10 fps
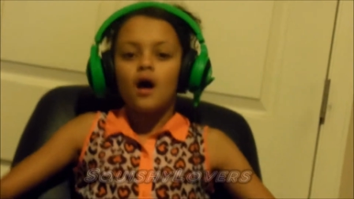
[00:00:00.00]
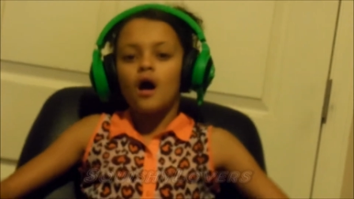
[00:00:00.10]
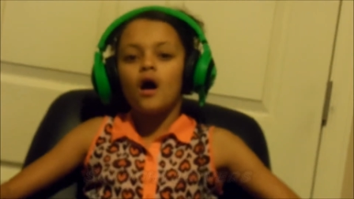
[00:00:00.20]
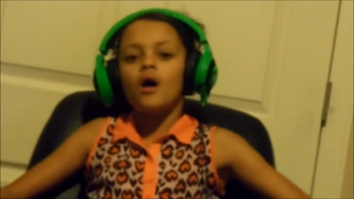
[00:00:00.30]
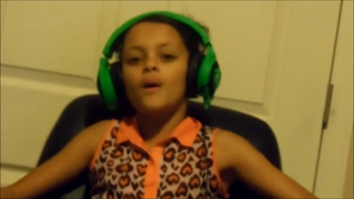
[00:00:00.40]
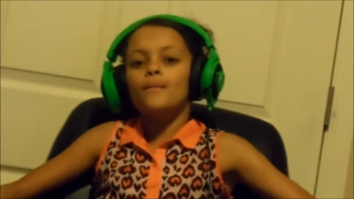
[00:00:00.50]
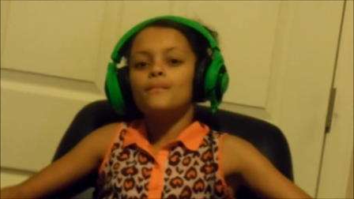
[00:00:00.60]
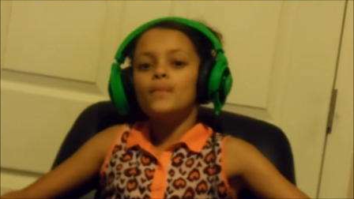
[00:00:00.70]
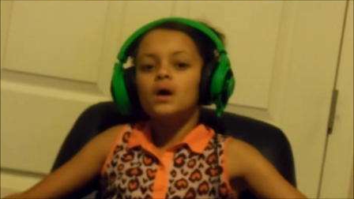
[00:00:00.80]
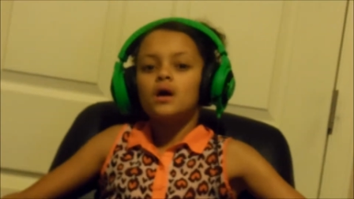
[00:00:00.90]

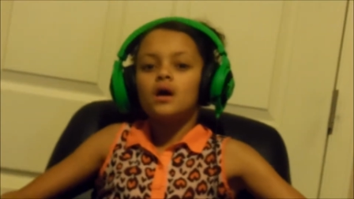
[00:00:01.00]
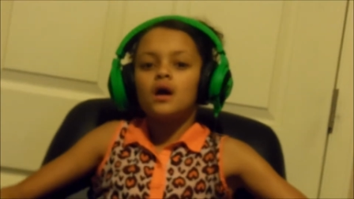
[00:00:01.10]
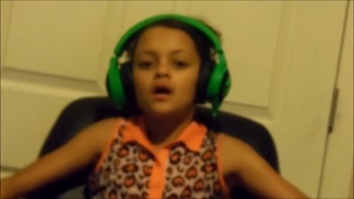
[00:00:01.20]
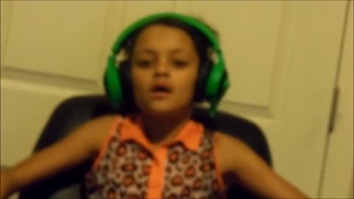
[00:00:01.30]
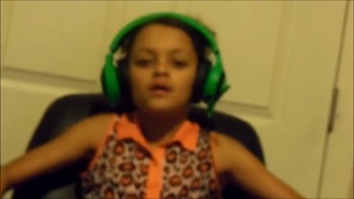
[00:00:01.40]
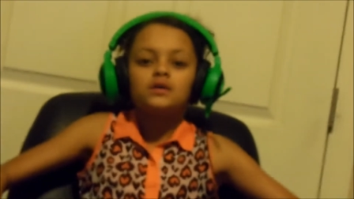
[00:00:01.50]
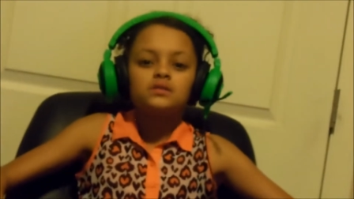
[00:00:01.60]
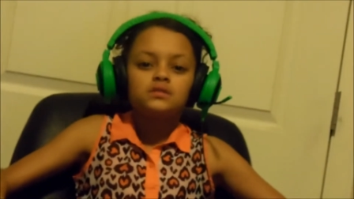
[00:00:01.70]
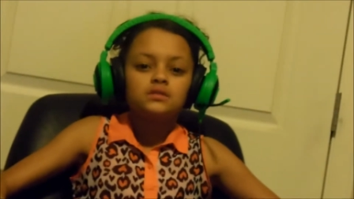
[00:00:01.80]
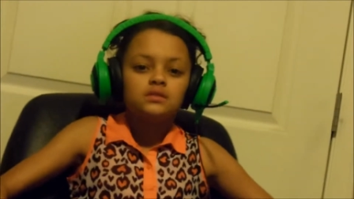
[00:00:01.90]
Um,
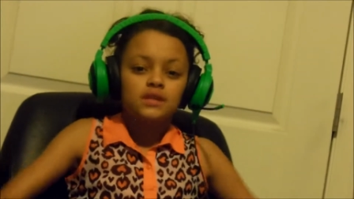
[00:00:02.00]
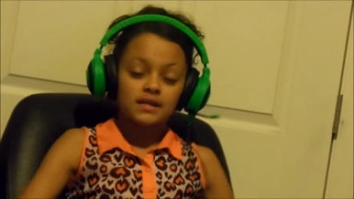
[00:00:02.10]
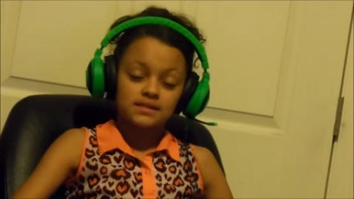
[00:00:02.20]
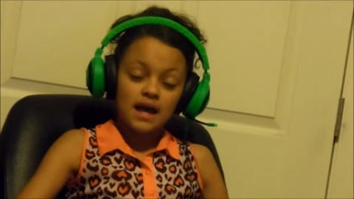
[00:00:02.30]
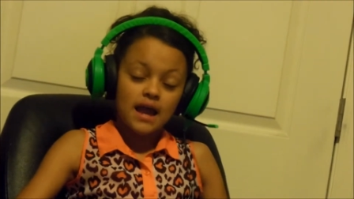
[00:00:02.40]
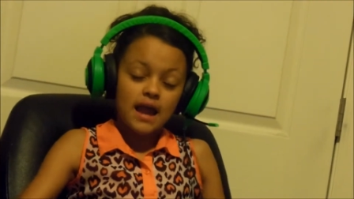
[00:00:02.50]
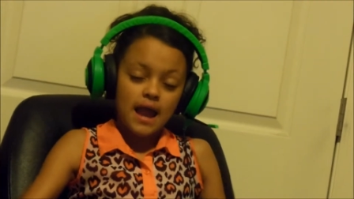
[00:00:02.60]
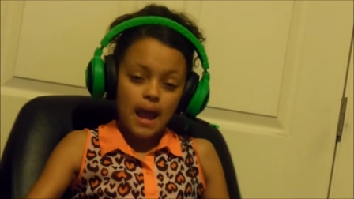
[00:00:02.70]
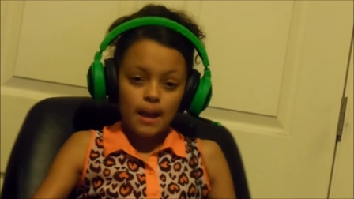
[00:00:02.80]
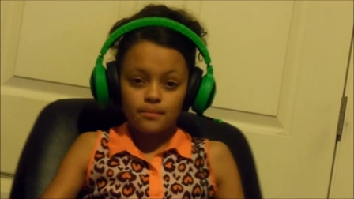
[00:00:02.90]
Yes, I
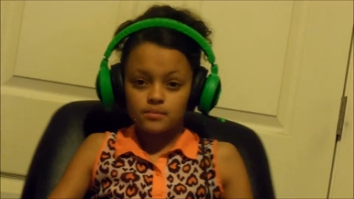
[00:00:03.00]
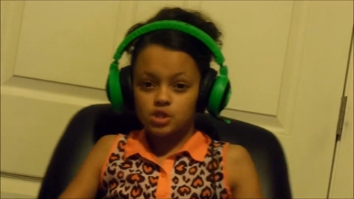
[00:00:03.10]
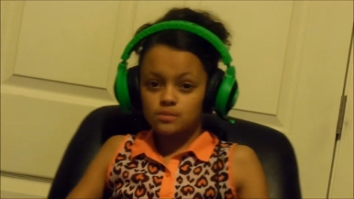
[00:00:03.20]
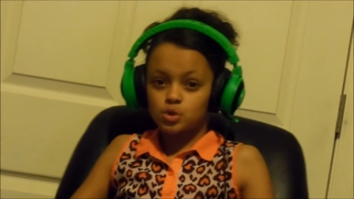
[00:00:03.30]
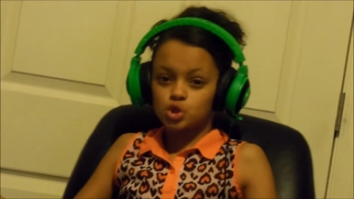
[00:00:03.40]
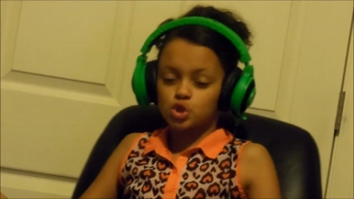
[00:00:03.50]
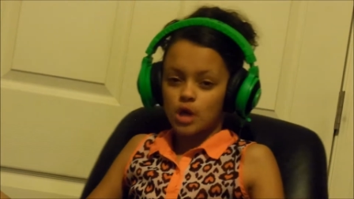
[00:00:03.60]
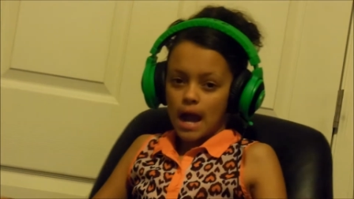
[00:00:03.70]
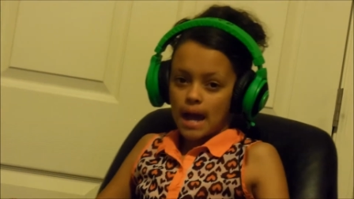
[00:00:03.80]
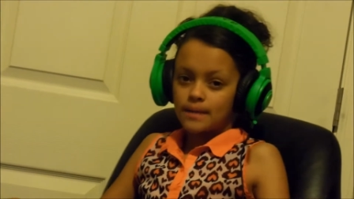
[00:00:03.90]
am
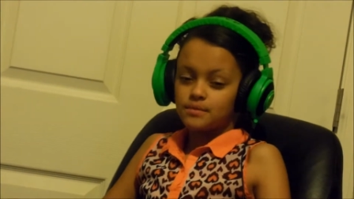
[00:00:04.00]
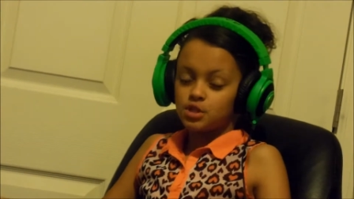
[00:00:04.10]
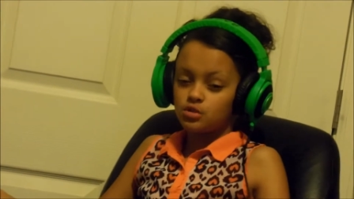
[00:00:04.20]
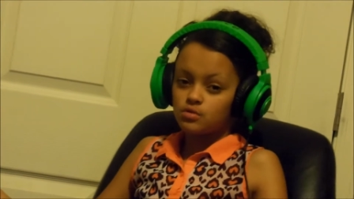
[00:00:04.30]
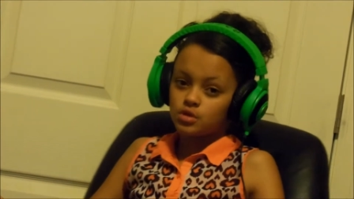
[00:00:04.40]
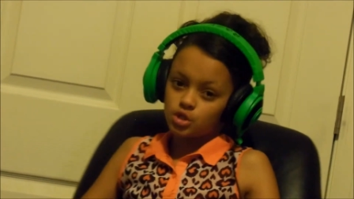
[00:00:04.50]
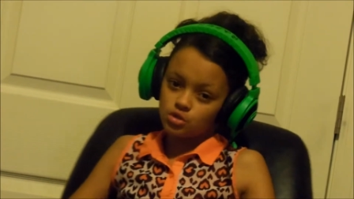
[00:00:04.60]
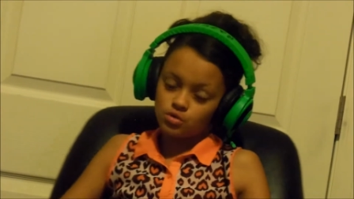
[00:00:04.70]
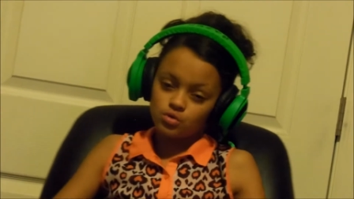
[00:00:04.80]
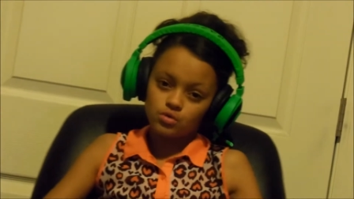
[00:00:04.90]
subscribed to
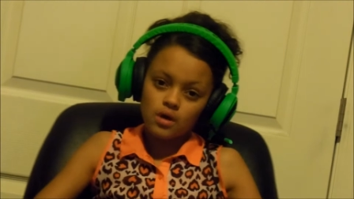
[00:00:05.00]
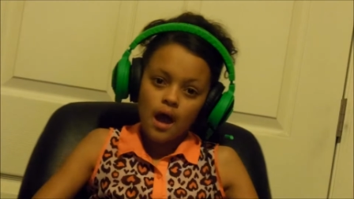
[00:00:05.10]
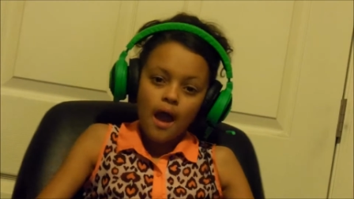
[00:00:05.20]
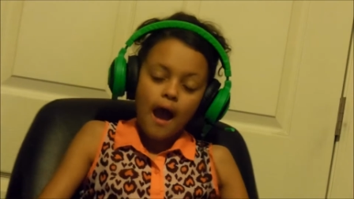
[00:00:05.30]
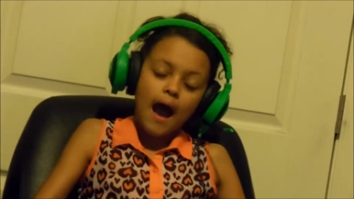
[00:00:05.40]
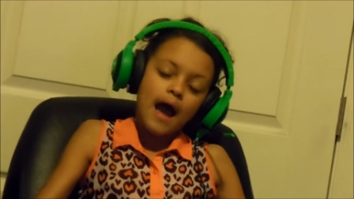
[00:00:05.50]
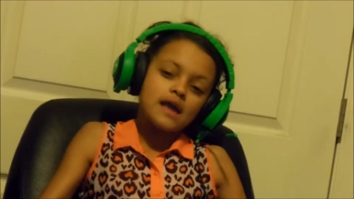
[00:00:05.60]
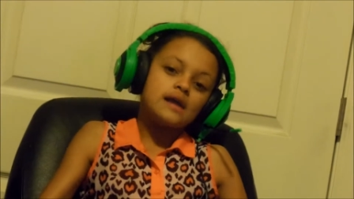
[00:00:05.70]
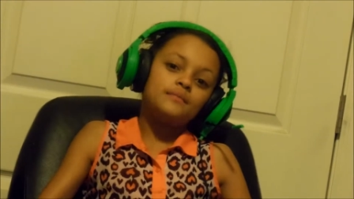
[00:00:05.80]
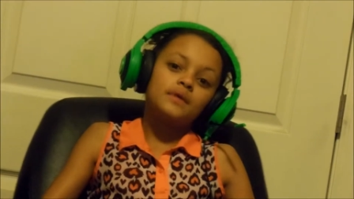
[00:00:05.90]
you.
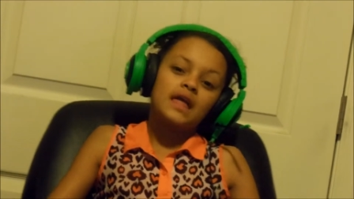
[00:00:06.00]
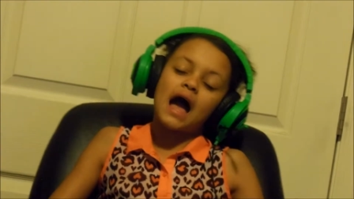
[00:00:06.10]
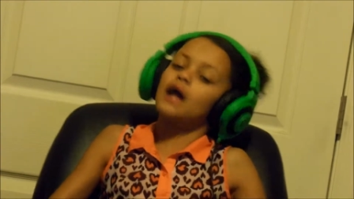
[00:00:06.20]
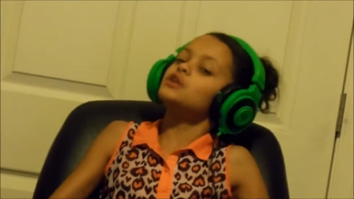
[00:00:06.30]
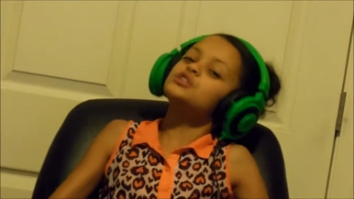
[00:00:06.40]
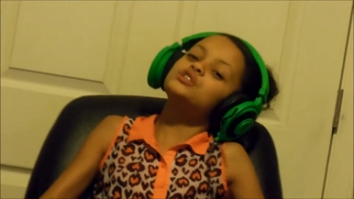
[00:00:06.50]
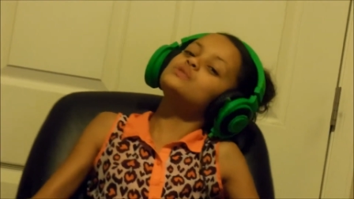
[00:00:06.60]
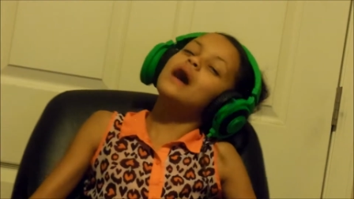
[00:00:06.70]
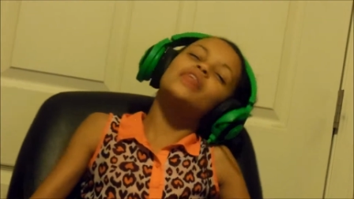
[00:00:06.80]
I am kind to